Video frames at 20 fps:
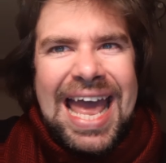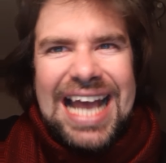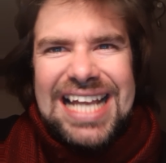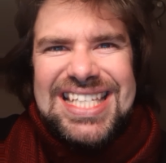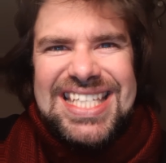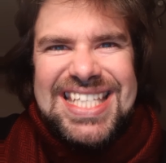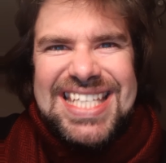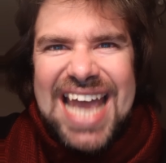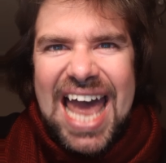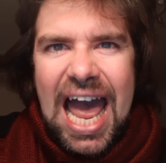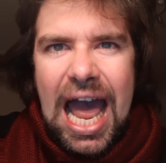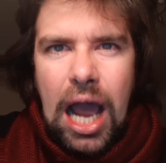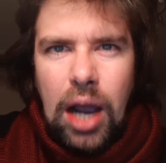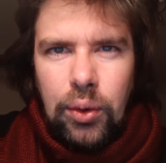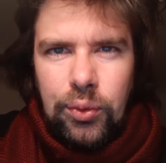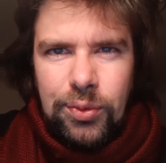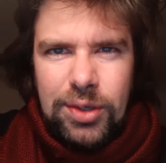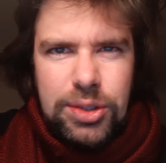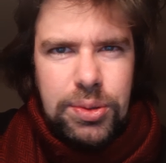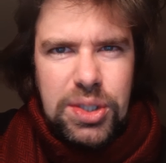a
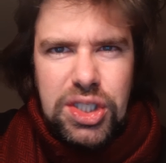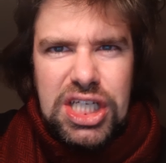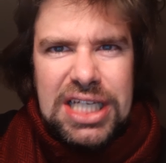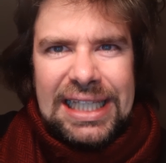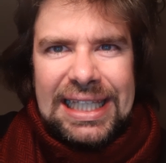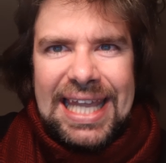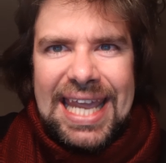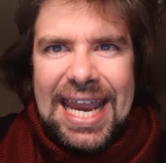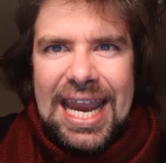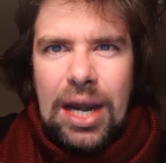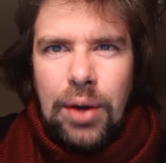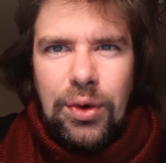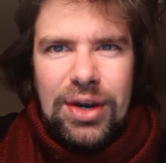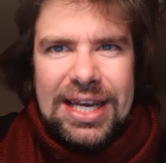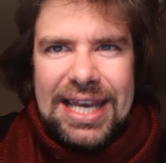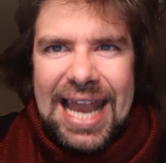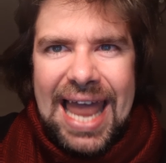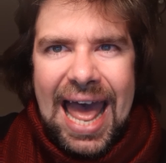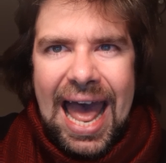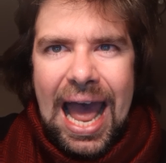sound which was clear
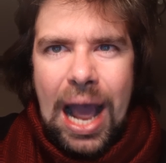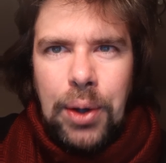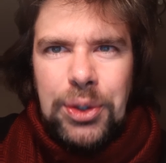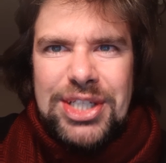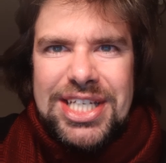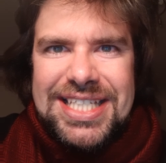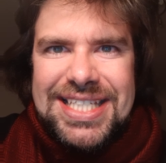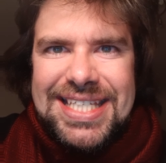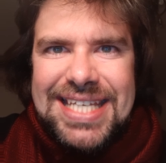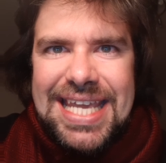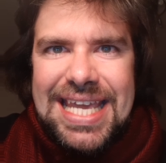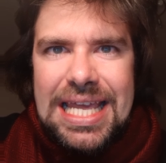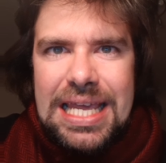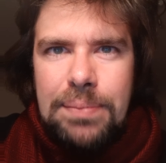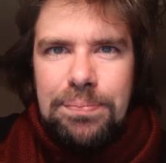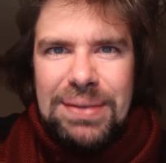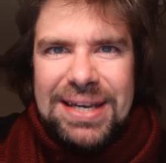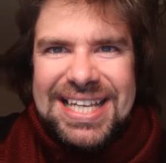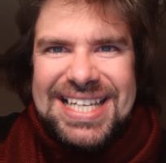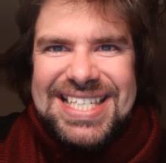and loud and
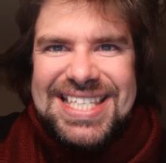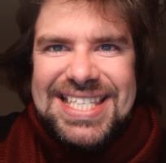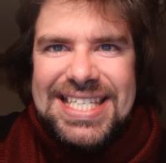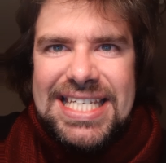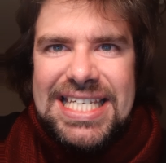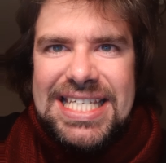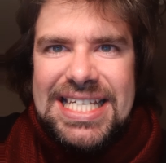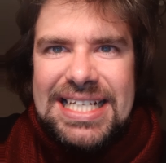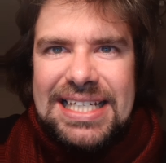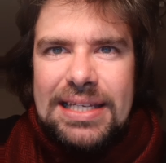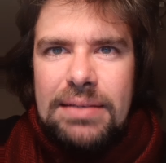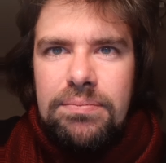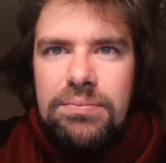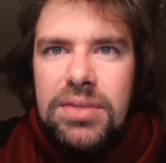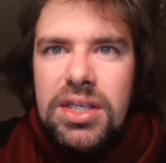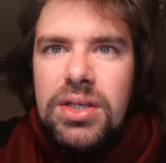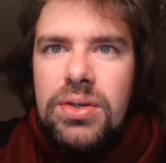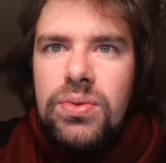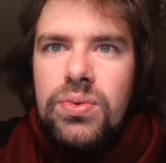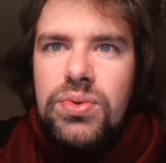deep and exceedingly
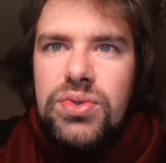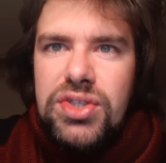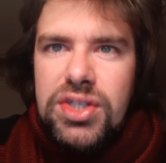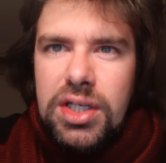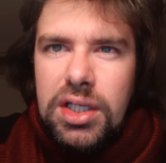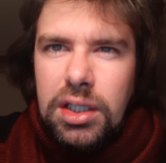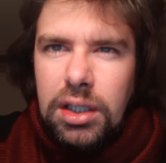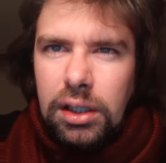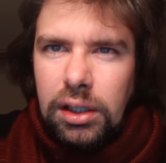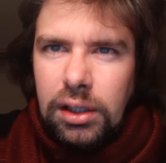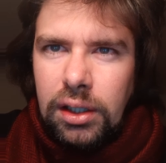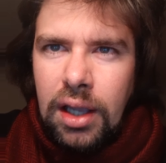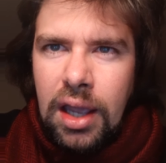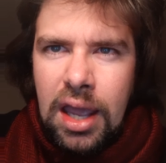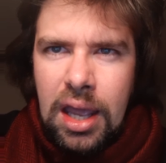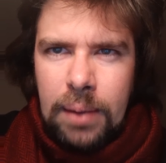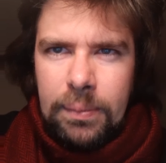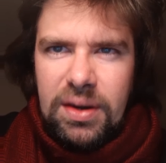musical,